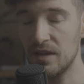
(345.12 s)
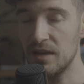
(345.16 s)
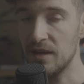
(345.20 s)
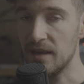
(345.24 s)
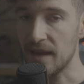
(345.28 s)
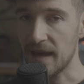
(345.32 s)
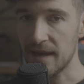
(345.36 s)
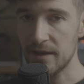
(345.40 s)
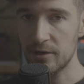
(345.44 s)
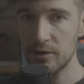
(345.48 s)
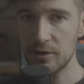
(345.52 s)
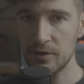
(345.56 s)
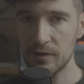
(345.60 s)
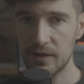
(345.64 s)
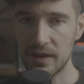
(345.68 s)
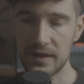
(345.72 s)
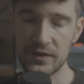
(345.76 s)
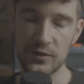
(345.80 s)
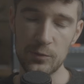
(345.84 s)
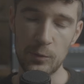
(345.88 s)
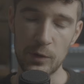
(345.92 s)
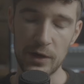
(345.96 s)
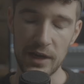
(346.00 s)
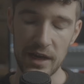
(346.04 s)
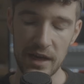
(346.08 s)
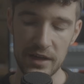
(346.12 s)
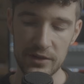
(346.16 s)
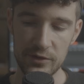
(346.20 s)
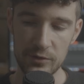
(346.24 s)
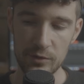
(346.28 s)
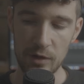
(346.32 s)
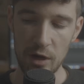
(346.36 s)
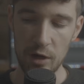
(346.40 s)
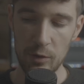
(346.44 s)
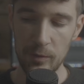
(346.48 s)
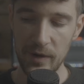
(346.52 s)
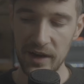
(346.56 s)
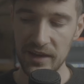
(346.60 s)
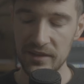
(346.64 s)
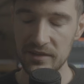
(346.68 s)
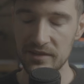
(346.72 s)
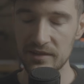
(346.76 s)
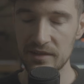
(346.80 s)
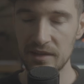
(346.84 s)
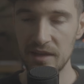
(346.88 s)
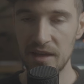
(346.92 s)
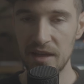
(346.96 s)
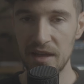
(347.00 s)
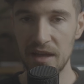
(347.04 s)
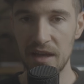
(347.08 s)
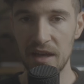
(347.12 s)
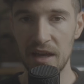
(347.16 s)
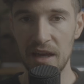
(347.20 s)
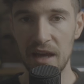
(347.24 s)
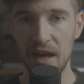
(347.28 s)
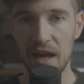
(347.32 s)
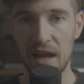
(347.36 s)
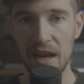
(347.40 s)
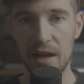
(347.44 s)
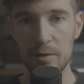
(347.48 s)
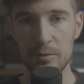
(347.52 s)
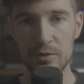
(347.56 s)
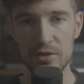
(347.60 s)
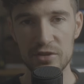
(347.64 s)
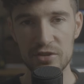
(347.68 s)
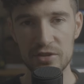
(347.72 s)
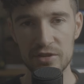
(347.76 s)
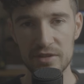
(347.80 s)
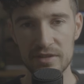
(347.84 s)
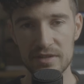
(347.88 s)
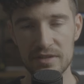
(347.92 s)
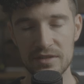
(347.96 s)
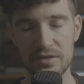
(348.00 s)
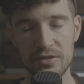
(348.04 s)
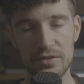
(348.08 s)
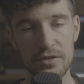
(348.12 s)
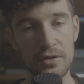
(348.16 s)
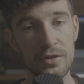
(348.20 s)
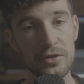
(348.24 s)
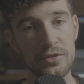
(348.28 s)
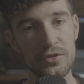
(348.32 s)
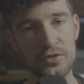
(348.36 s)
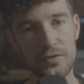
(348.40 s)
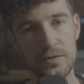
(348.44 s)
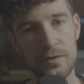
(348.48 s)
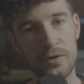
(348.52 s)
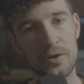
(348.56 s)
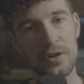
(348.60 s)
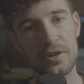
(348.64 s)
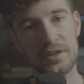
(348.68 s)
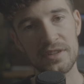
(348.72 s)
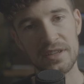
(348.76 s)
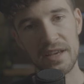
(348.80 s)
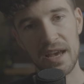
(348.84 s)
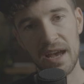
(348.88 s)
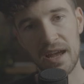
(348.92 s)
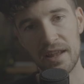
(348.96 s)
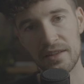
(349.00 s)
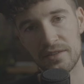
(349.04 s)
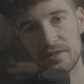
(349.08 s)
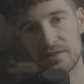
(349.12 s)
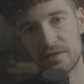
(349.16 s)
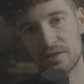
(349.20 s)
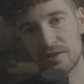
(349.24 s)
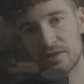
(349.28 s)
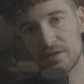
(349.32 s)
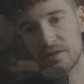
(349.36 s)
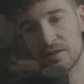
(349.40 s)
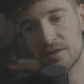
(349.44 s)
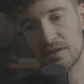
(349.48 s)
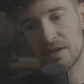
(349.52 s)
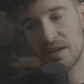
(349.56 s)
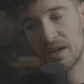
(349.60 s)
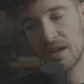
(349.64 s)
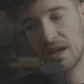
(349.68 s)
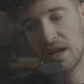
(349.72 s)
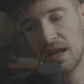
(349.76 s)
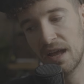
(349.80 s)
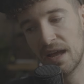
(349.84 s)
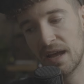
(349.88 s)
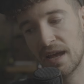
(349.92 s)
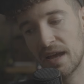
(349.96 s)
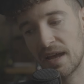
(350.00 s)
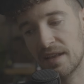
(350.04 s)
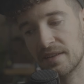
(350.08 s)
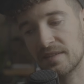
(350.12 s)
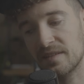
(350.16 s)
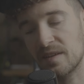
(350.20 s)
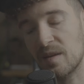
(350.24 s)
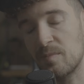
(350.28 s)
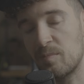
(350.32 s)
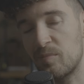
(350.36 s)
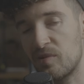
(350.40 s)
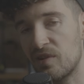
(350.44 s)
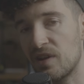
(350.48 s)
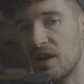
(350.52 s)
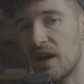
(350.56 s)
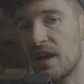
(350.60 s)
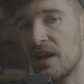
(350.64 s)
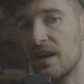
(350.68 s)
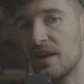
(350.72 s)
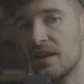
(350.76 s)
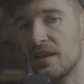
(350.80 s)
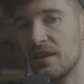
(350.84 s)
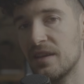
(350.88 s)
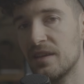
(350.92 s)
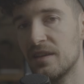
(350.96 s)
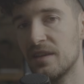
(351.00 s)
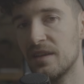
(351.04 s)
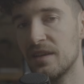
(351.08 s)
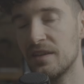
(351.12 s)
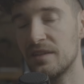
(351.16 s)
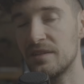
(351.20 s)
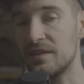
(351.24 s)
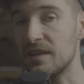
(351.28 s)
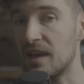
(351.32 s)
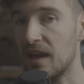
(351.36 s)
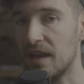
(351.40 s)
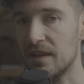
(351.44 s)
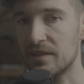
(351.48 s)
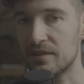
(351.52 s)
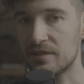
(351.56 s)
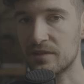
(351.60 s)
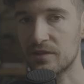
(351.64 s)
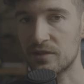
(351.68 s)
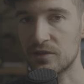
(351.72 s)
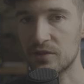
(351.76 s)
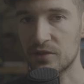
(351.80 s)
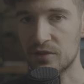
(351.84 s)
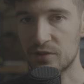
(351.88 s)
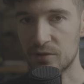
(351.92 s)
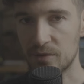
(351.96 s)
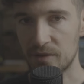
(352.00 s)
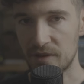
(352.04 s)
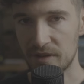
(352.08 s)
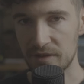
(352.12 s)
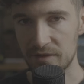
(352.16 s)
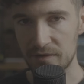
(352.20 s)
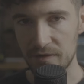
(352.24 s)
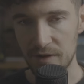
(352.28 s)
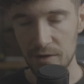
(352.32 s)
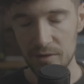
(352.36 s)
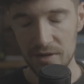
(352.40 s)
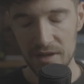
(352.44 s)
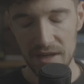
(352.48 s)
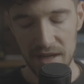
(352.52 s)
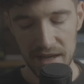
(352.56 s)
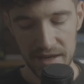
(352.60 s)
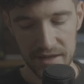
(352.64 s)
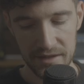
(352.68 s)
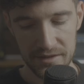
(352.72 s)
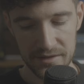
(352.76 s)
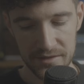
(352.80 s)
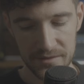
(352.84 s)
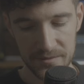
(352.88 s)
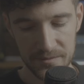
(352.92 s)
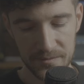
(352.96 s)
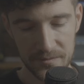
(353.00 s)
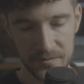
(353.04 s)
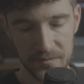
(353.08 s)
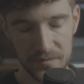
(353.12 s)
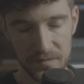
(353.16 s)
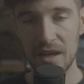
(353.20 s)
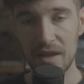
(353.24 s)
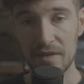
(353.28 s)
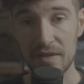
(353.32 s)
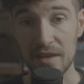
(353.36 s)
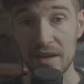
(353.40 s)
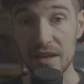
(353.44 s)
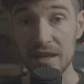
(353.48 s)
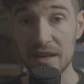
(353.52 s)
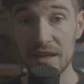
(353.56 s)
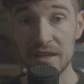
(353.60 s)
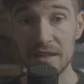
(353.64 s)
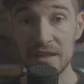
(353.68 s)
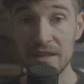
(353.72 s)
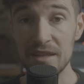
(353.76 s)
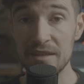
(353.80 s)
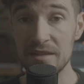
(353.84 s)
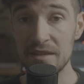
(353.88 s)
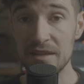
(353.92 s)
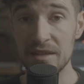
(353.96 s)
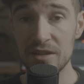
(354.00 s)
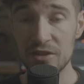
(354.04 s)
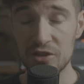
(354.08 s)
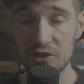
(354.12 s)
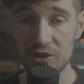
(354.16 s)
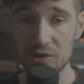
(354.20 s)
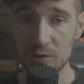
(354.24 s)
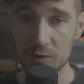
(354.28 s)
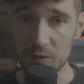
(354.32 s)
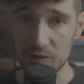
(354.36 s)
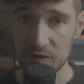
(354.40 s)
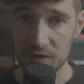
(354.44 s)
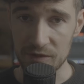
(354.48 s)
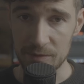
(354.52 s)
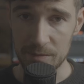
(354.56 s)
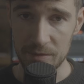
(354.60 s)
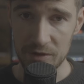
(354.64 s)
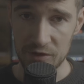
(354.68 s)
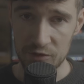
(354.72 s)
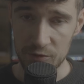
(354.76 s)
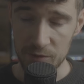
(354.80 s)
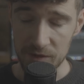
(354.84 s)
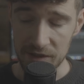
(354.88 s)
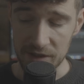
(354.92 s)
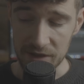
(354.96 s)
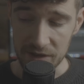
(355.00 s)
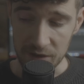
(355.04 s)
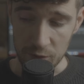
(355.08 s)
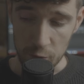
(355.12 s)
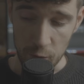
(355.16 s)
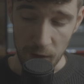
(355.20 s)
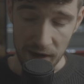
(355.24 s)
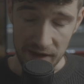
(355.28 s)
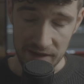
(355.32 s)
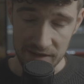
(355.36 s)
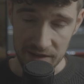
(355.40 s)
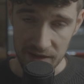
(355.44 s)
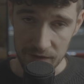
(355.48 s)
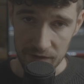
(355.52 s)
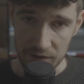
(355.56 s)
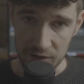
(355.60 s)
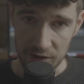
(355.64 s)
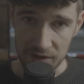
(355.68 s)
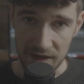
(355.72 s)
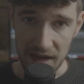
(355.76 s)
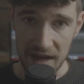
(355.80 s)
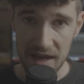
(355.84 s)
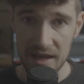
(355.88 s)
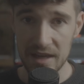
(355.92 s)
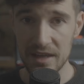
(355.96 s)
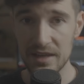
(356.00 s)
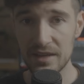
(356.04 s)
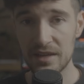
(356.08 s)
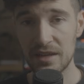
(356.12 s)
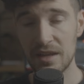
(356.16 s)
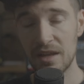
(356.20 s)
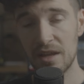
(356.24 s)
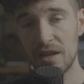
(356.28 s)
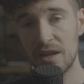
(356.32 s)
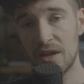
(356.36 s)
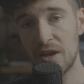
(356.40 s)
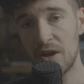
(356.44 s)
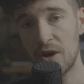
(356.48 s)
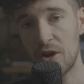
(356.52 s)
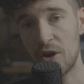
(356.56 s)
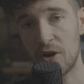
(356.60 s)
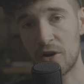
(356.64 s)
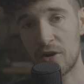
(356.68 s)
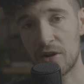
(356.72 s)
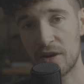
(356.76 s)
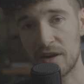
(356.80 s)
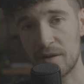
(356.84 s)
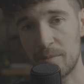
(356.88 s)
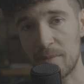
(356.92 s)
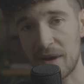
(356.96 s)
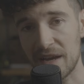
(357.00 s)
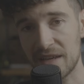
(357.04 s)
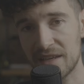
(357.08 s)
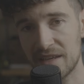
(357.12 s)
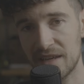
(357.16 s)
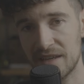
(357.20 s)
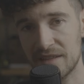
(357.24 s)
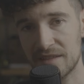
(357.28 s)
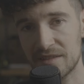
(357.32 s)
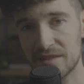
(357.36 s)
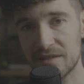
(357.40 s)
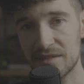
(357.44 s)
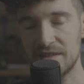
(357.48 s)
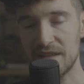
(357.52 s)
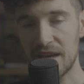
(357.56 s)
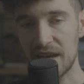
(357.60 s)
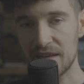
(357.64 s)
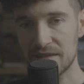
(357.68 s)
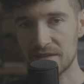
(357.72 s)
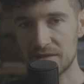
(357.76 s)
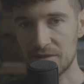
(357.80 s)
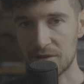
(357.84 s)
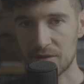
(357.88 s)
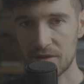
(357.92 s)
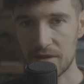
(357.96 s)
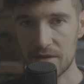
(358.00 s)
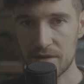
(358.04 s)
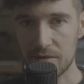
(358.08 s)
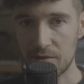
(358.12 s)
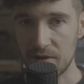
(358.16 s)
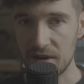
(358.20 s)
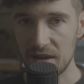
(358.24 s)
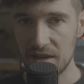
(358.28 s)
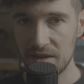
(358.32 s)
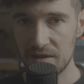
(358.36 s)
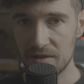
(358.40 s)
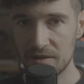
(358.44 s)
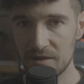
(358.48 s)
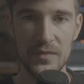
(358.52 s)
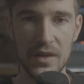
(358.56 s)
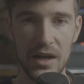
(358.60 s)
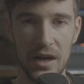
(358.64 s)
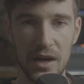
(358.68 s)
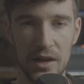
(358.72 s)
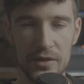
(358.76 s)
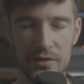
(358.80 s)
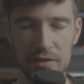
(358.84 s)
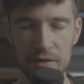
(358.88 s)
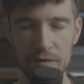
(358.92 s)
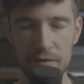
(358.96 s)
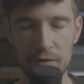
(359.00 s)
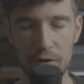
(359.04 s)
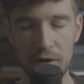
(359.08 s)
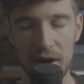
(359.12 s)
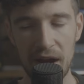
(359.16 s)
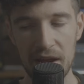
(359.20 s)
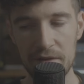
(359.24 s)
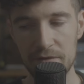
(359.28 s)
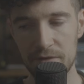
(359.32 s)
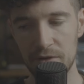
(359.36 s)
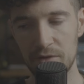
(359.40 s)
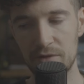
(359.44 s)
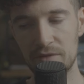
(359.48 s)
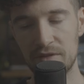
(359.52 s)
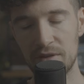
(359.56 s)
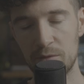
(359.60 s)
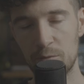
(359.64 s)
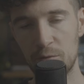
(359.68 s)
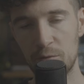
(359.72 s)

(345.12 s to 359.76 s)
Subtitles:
layer, that's what I do always. And I would just search for Dehancer and apply Dehancer to this very layer. Then I can easily choose between Rec 709 or in my case DS-Log 3. Also for iPhones it